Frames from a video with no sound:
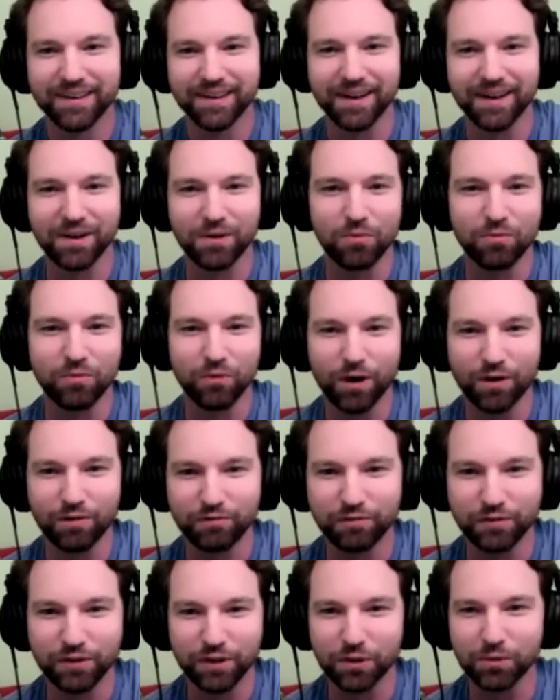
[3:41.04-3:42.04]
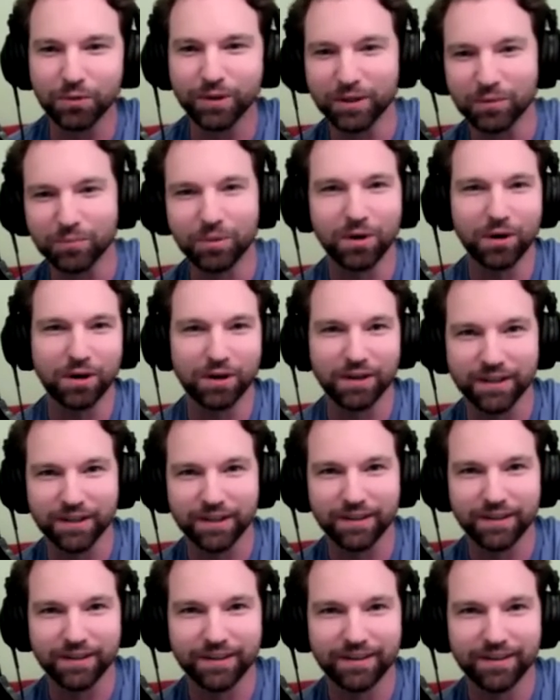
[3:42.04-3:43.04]
a, a viewing
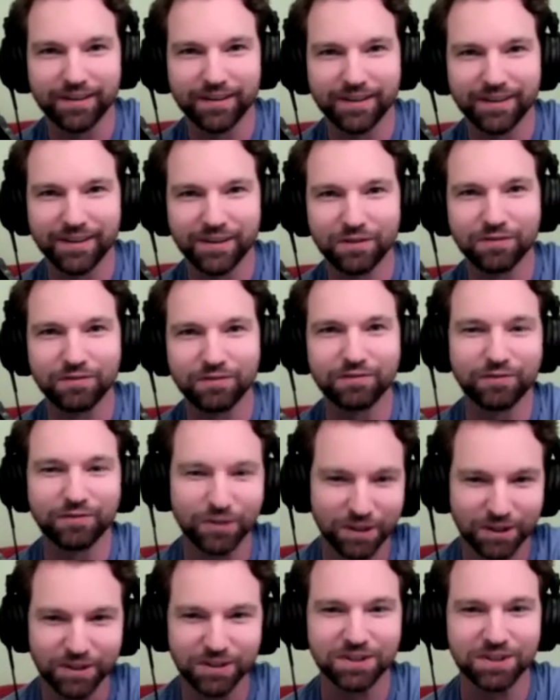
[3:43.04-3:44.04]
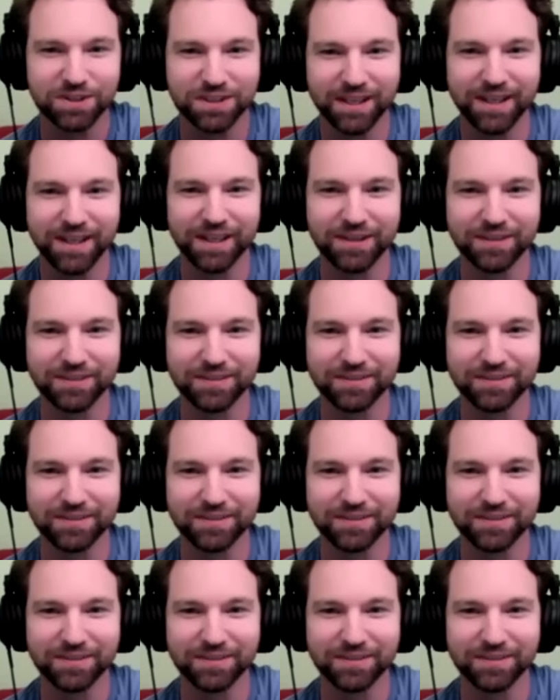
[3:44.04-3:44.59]
party, right, for yourself.